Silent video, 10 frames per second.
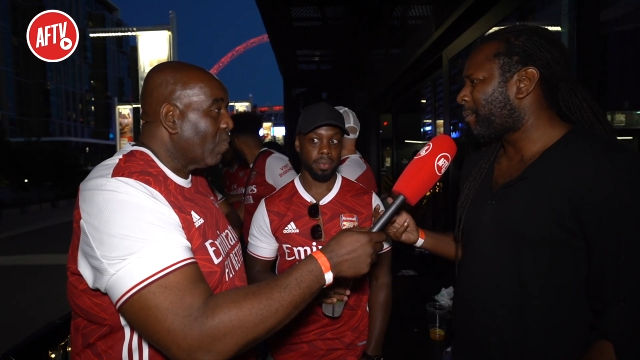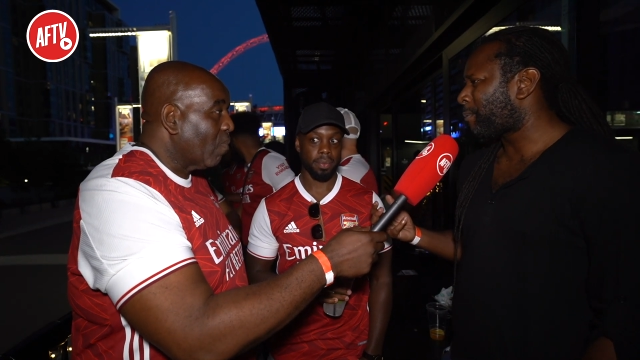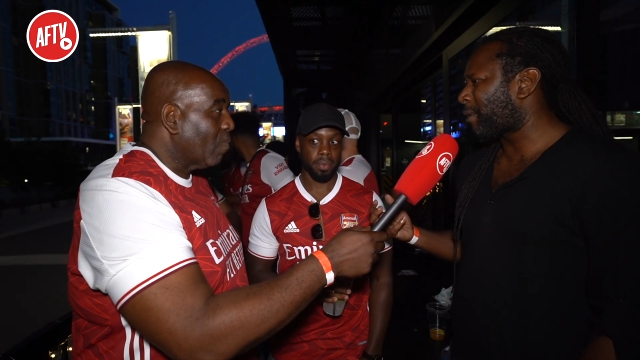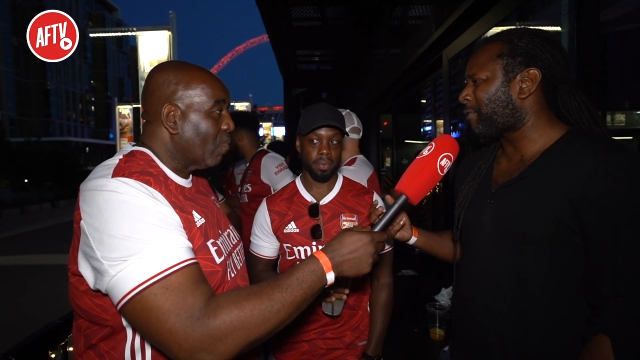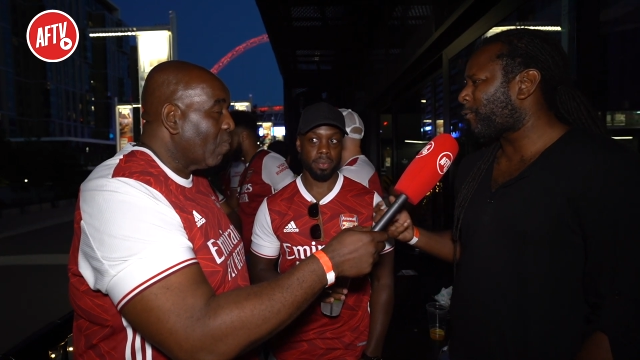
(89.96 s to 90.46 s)

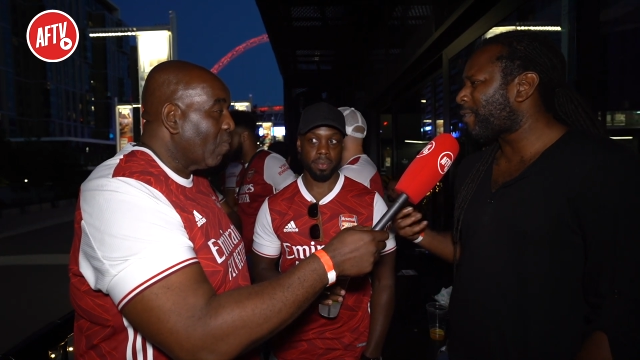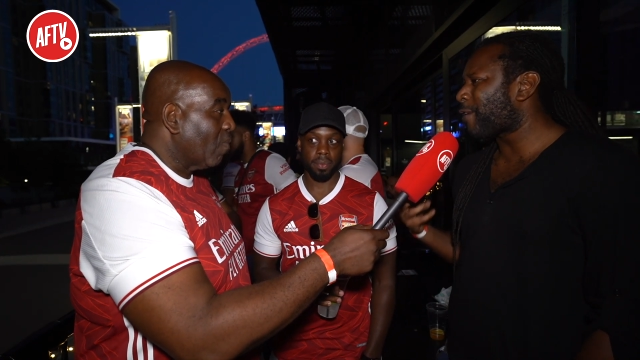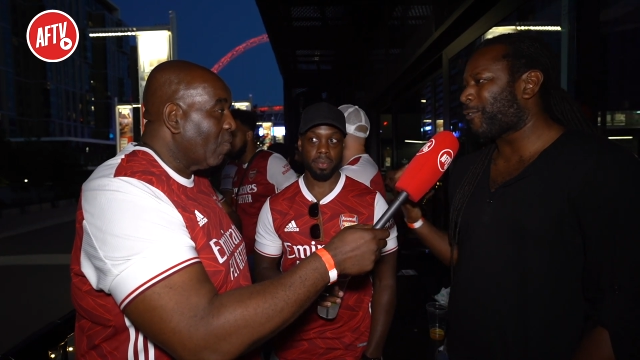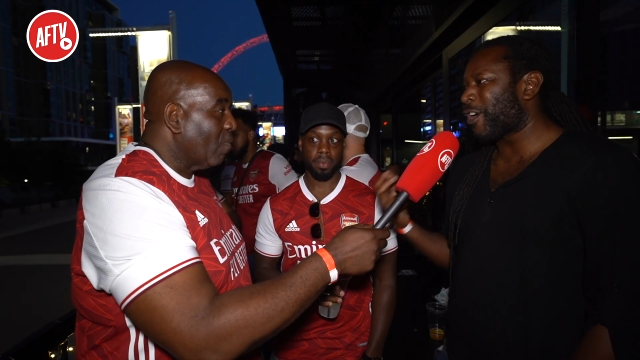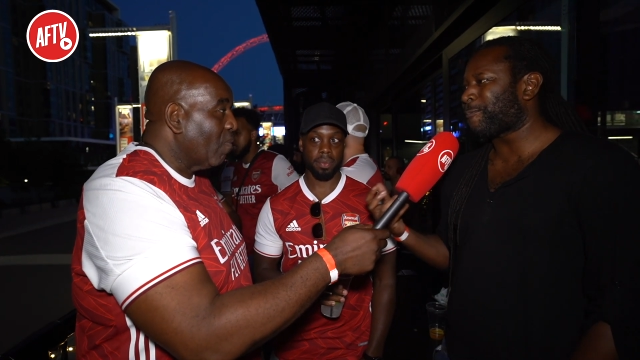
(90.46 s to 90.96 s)
Speaker 1: But from that
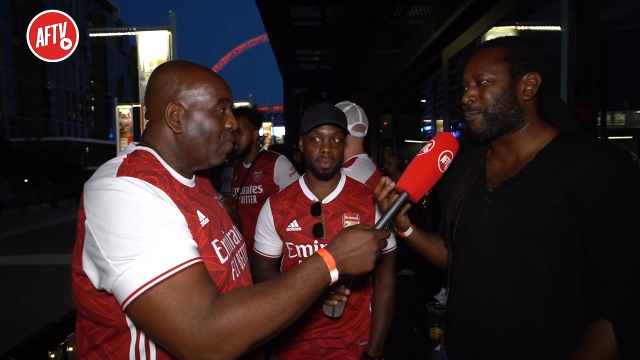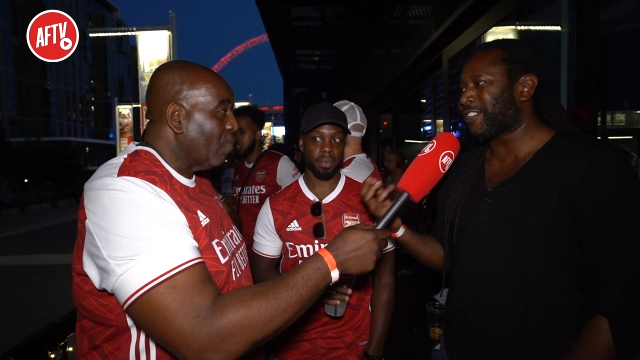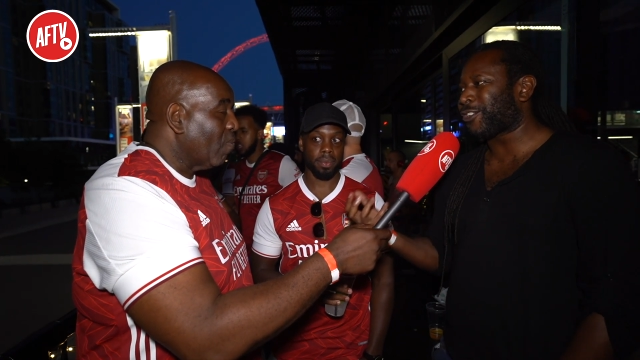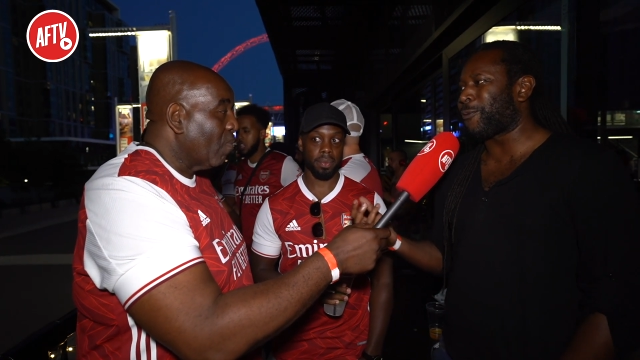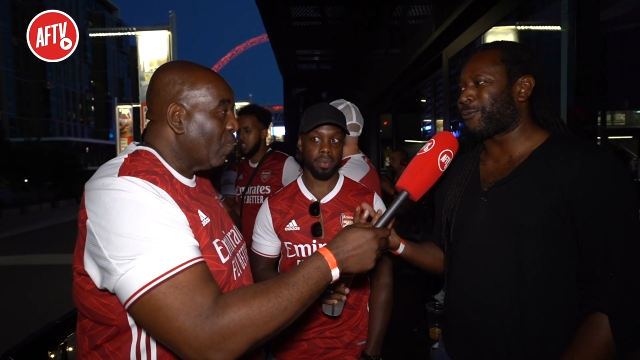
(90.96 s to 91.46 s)
first press
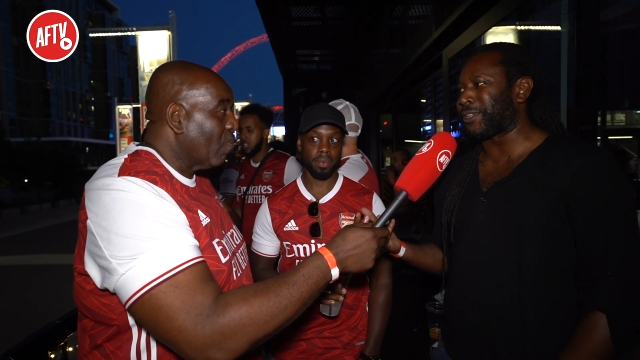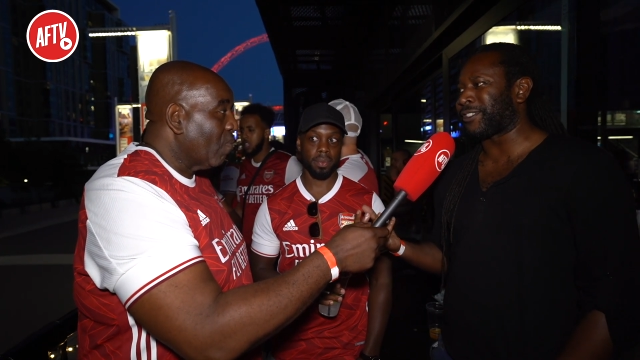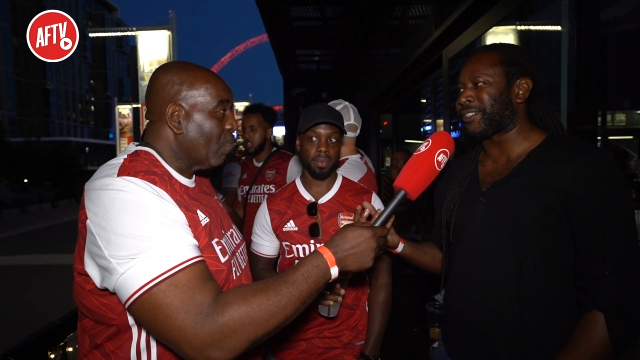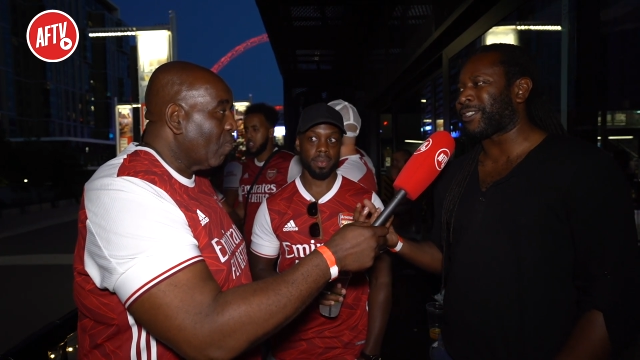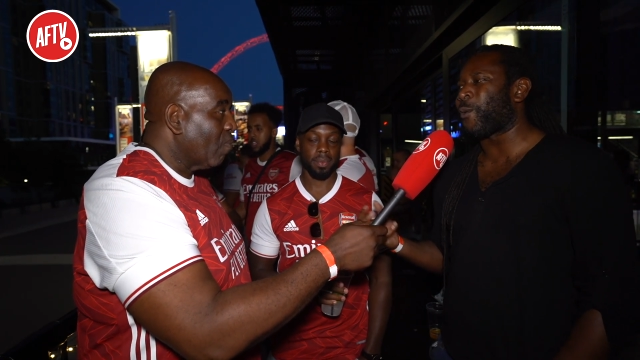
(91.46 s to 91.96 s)

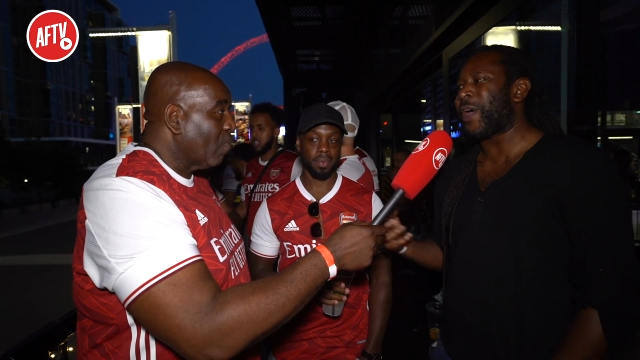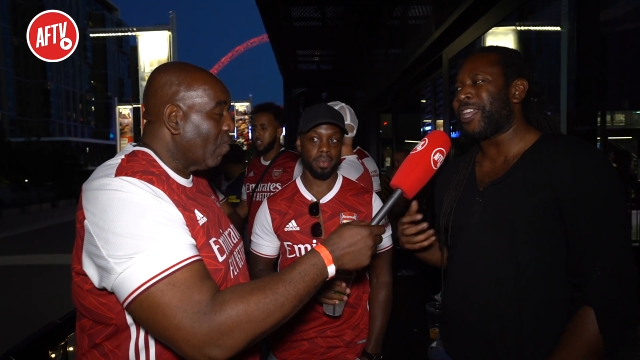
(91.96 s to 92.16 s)
conference, the way